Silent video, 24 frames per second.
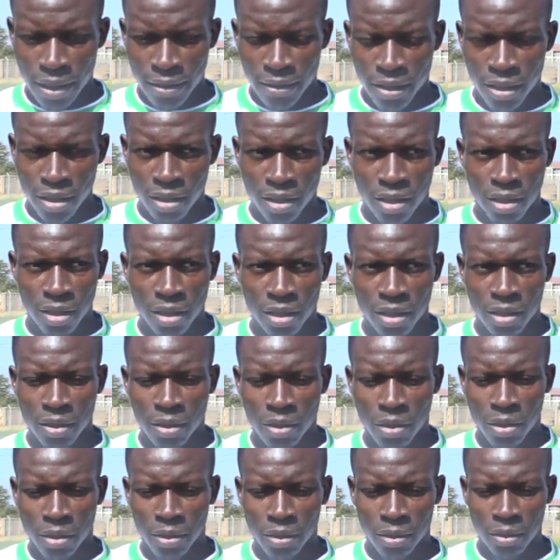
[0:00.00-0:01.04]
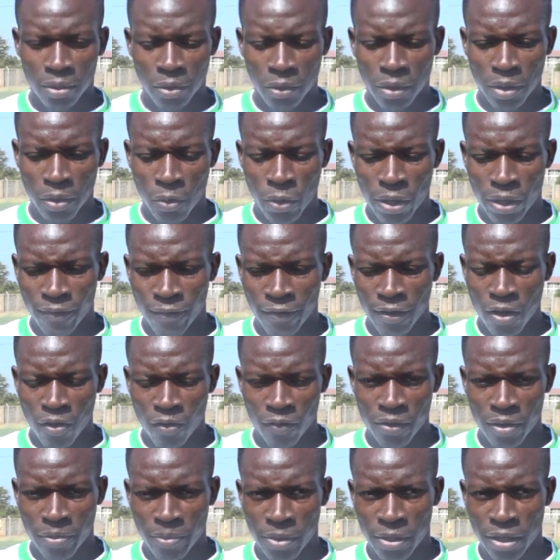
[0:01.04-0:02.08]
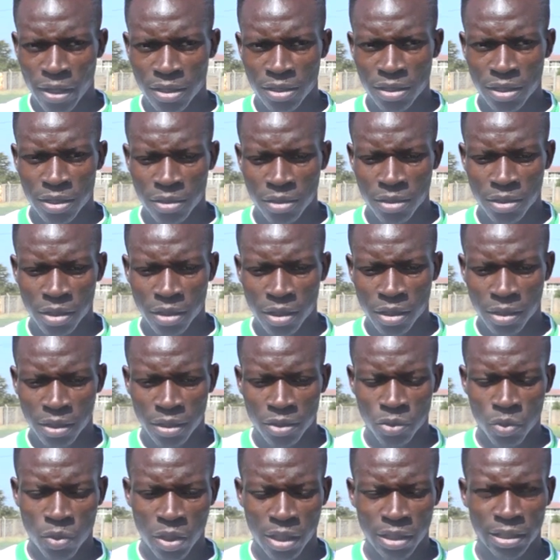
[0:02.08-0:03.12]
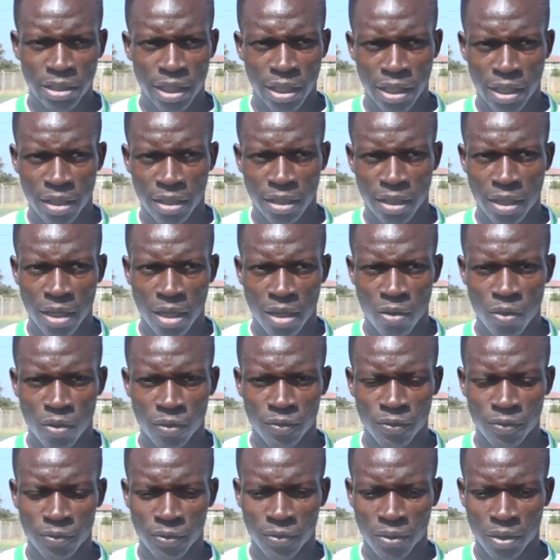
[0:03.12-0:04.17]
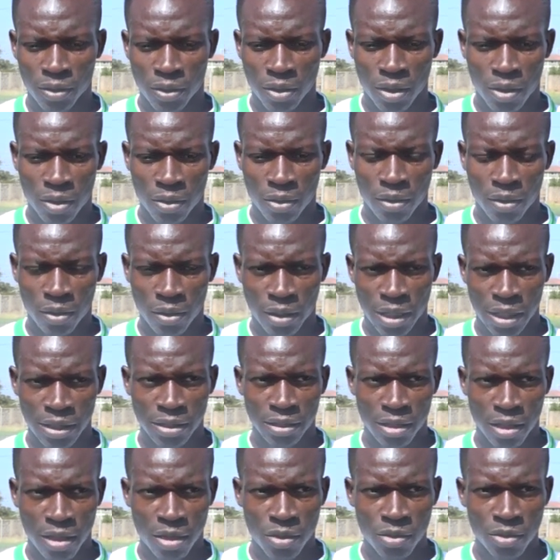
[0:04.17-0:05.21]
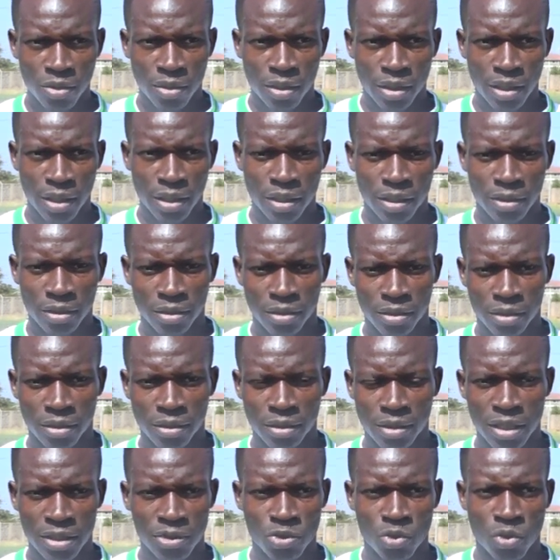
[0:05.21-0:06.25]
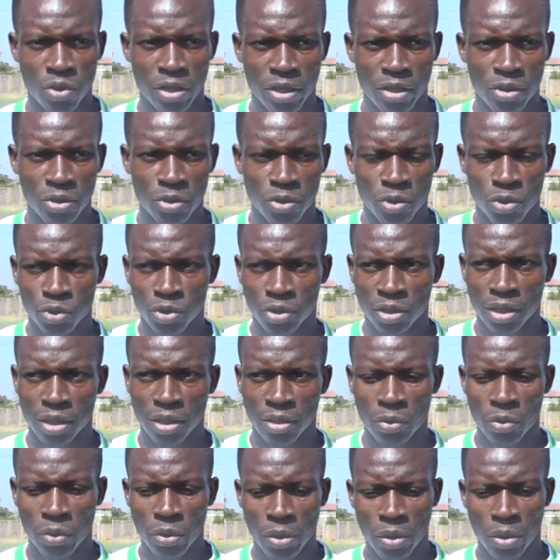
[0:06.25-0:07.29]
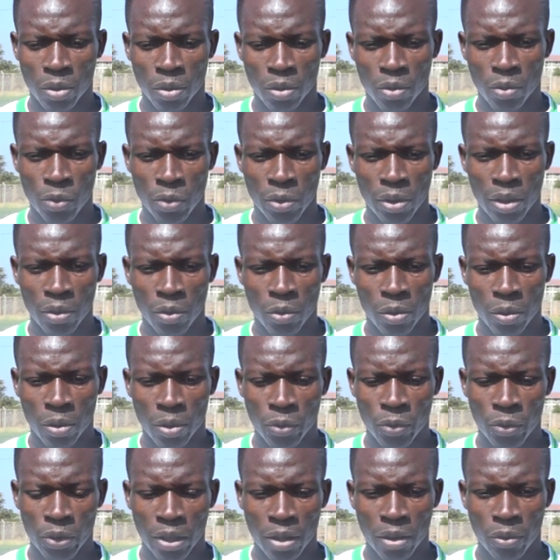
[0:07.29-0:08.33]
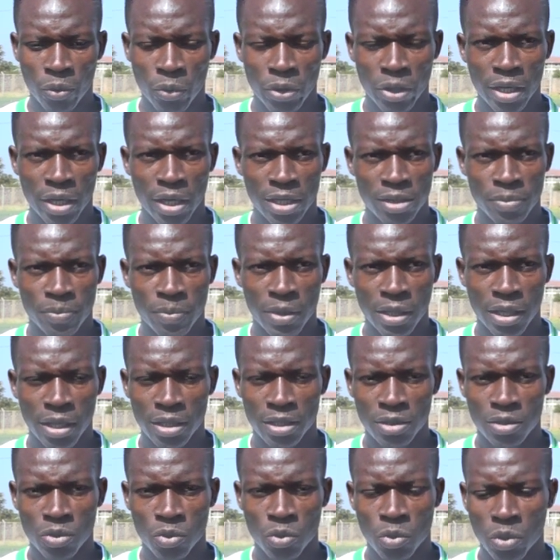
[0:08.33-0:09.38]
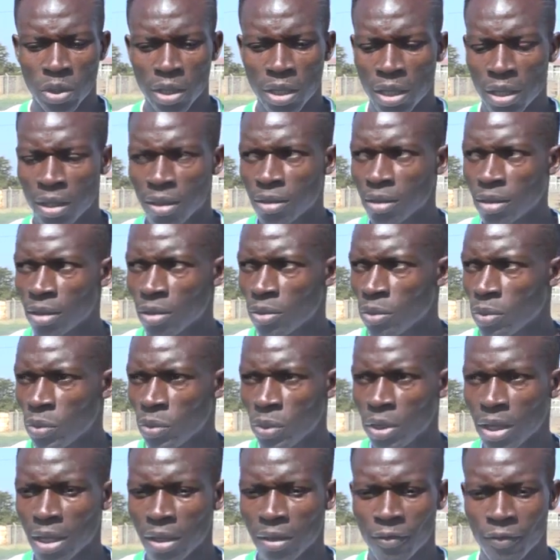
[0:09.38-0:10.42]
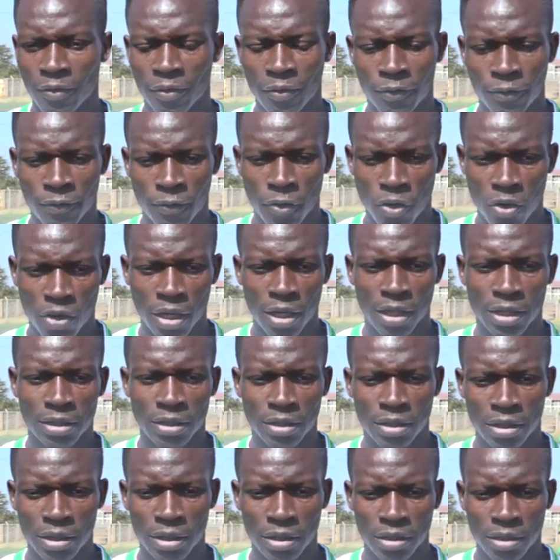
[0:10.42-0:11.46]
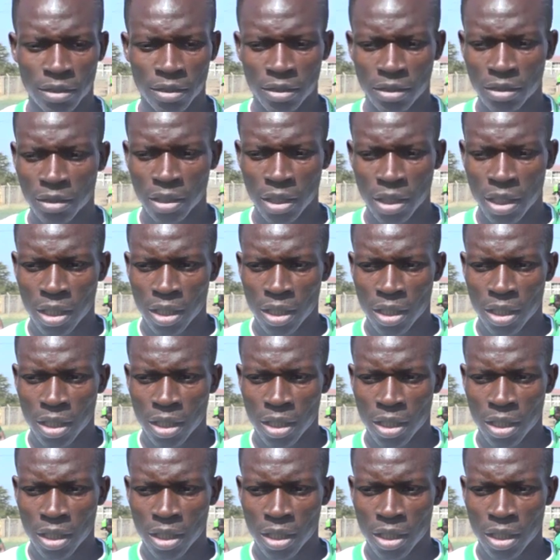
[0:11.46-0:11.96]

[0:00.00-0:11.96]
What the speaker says: I think the welfare of the players is well taken care of right now, and that's why you see we as players we are focused, and